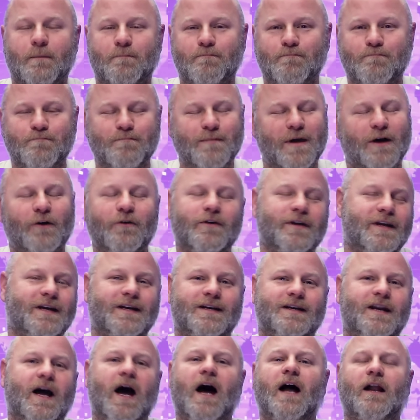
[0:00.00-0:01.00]

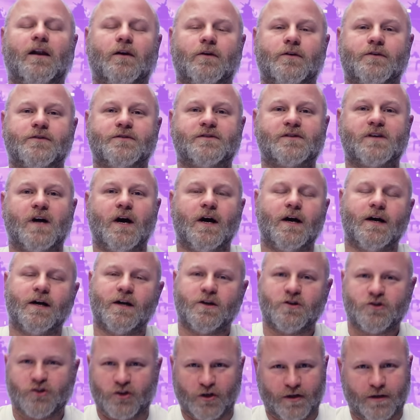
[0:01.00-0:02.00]
million
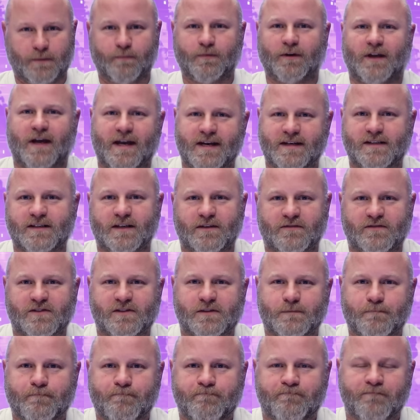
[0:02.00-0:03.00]
to the
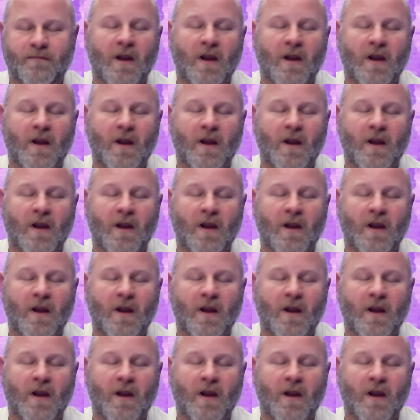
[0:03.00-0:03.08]
plaintiffs.